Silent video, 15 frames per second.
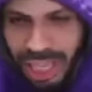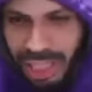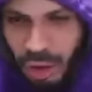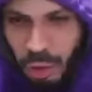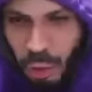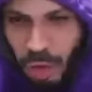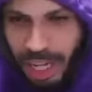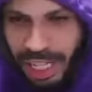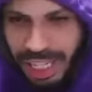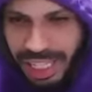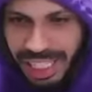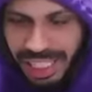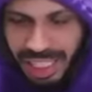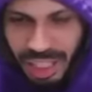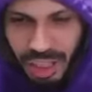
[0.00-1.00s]
what? He
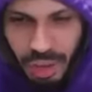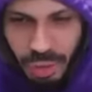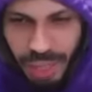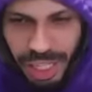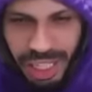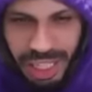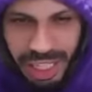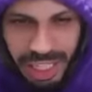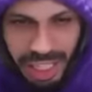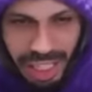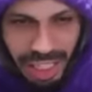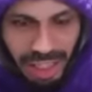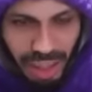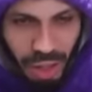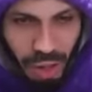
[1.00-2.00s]
needs a 3.
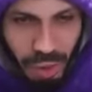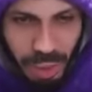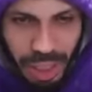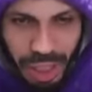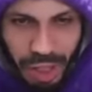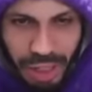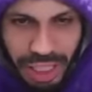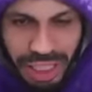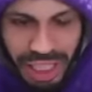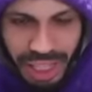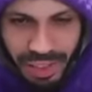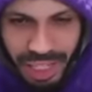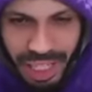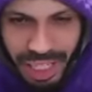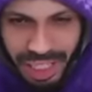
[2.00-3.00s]
So we know he's
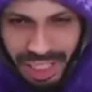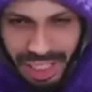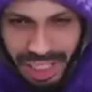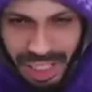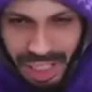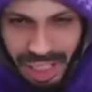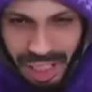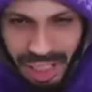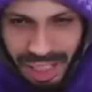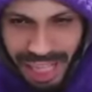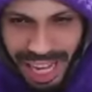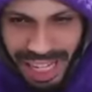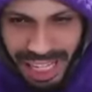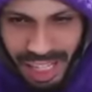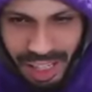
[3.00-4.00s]
giving it to
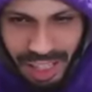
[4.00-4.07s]
that other